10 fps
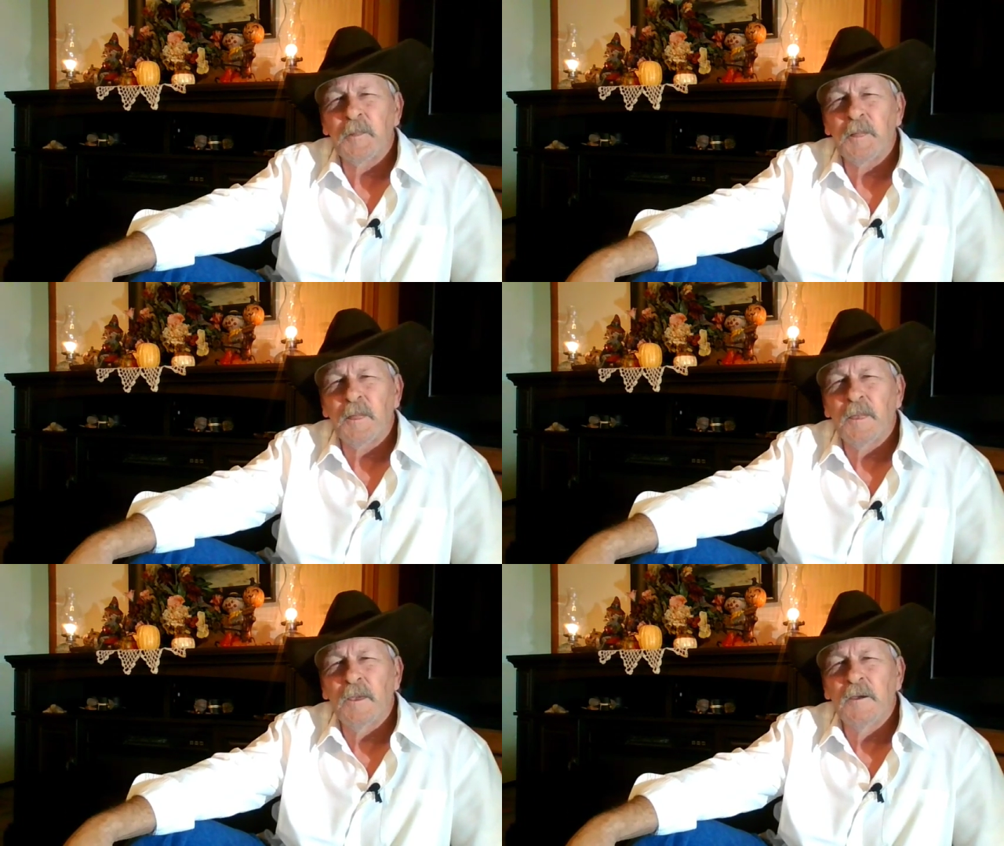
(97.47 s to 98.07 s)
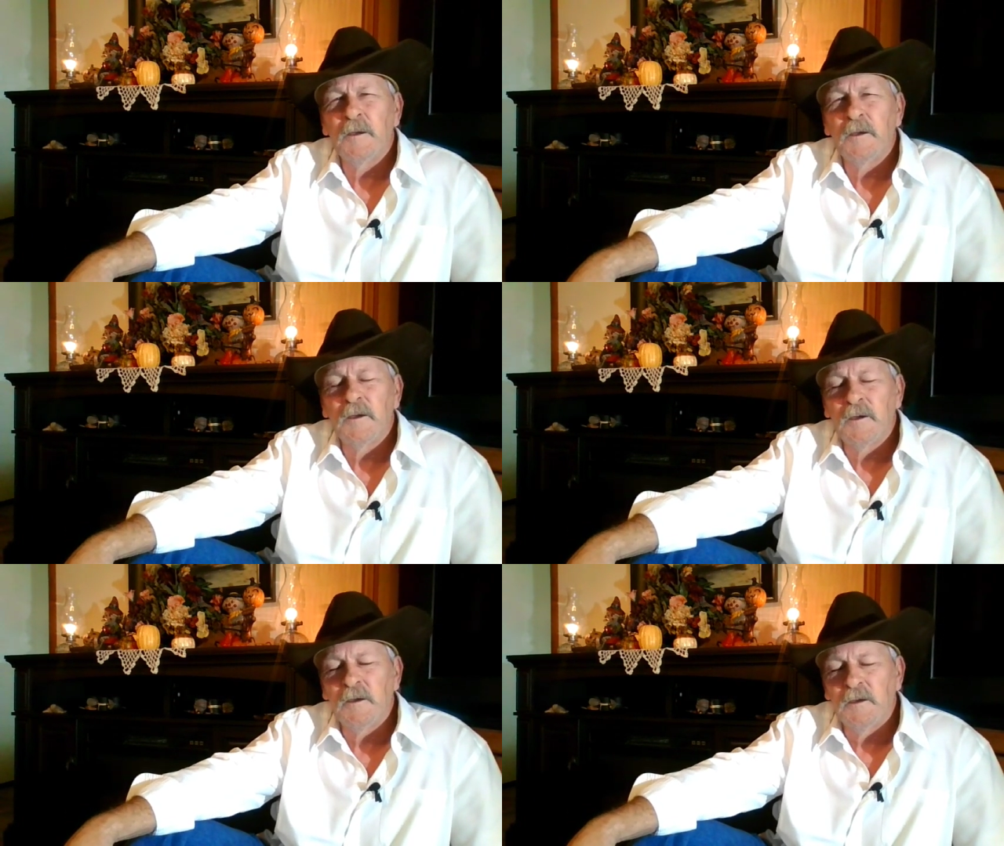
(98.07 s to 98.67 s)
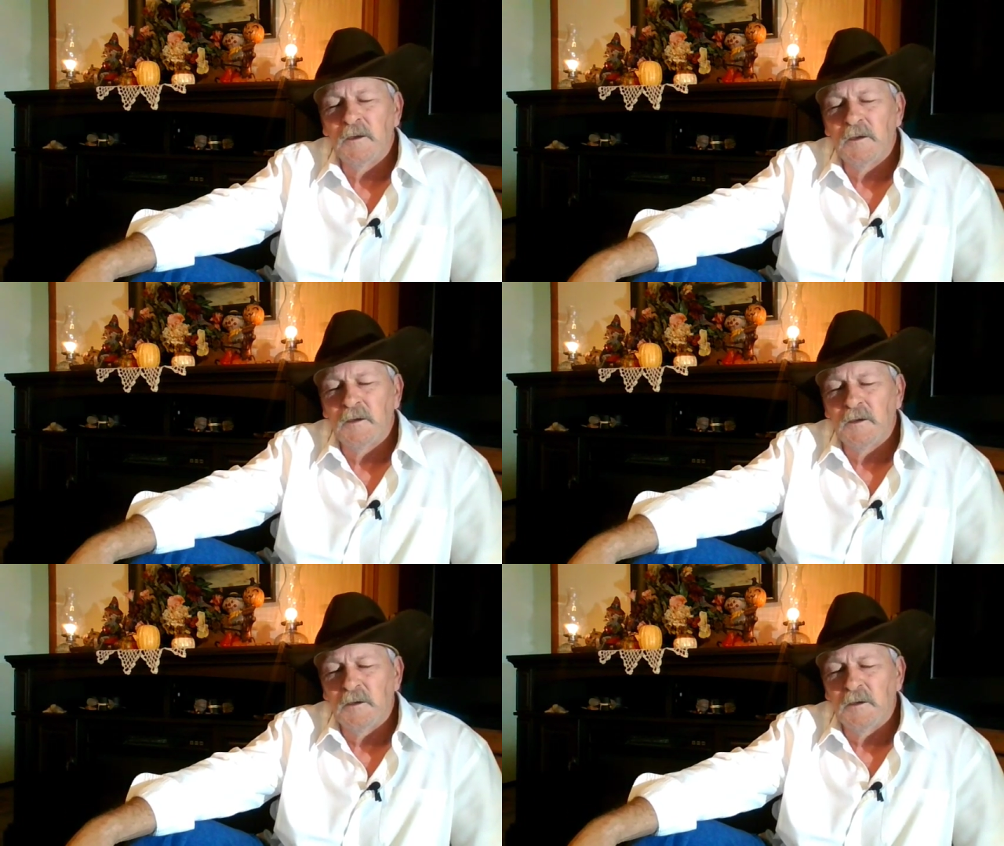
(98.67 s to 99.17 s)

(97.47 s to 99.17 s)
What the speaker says: [no speech]